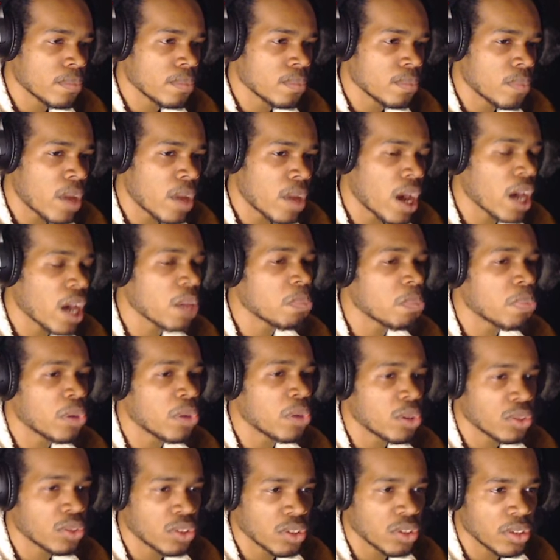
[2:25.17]
I
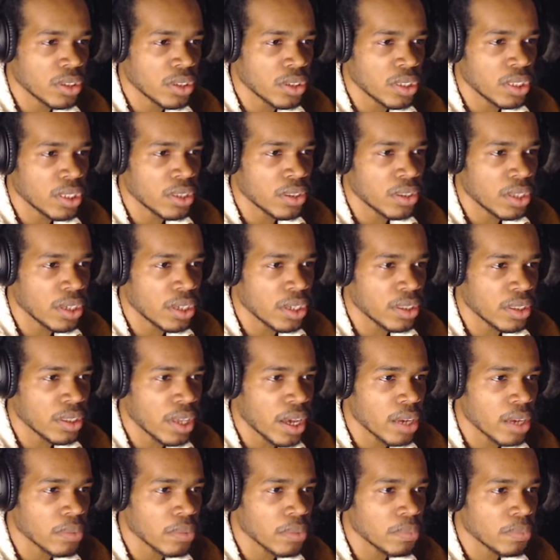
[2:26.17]
personally think
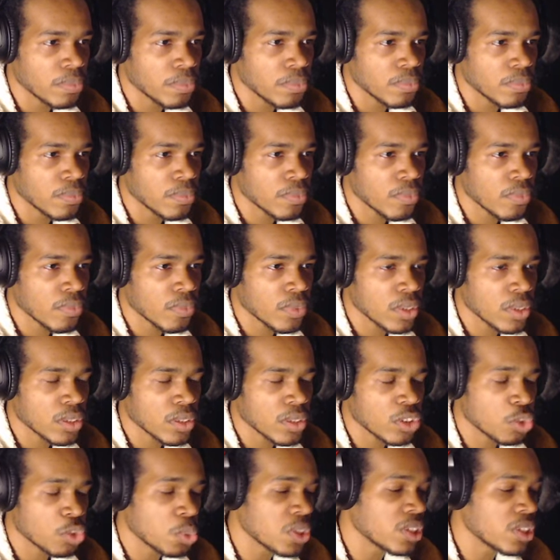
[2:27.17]
that
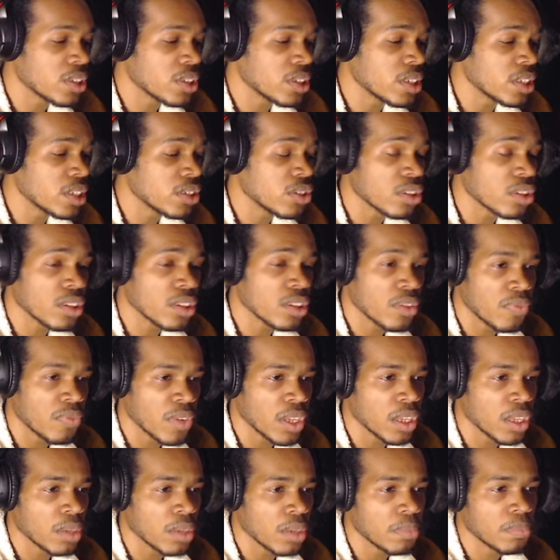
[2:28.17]
Twitch needs to
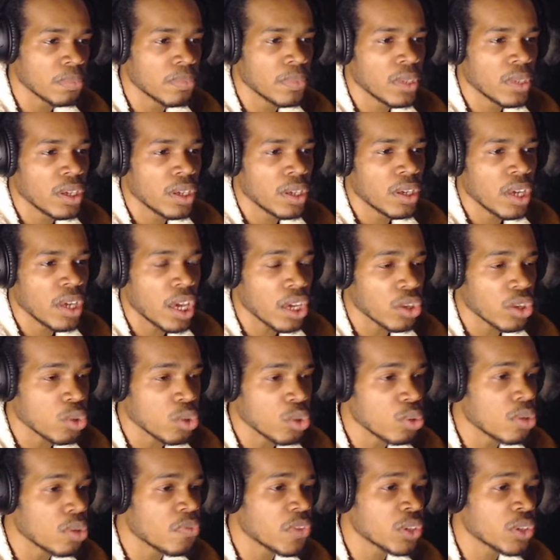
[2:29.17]
develop a
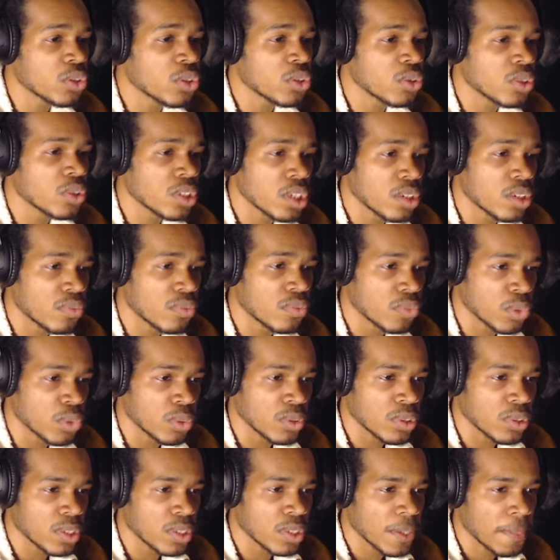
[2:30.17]
universal set of
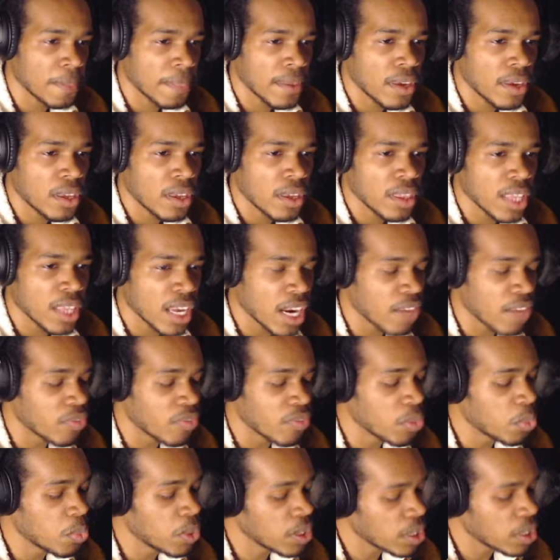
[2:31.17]
rules that
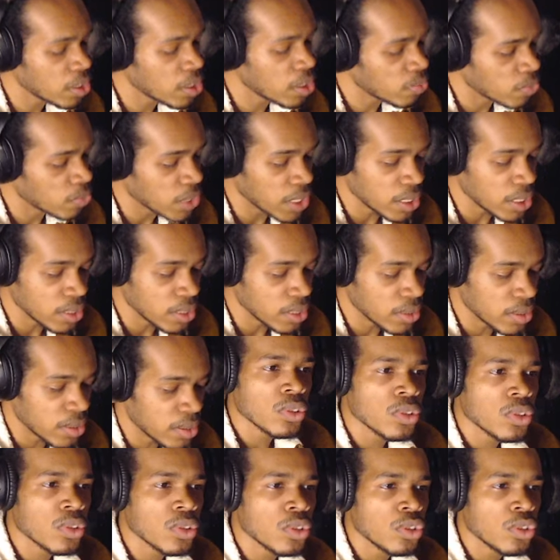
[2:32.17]
everyone can read.
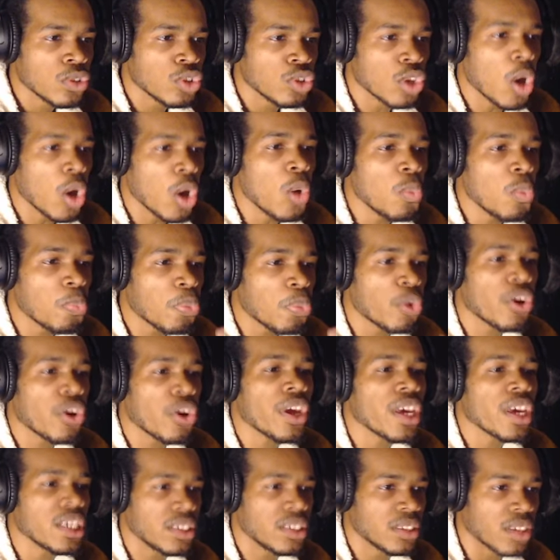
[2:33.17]
Don't
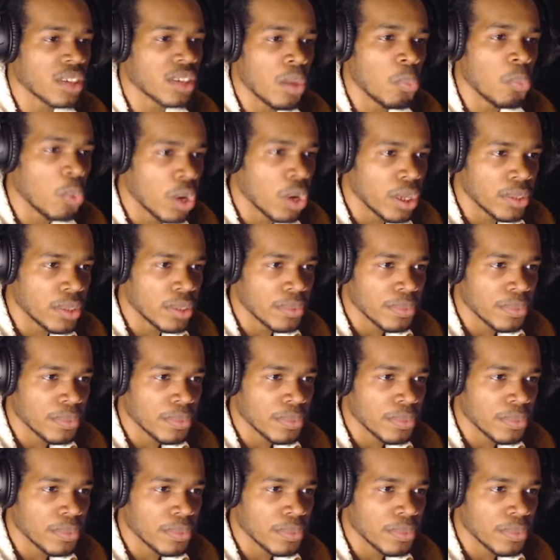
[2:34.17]
praise someone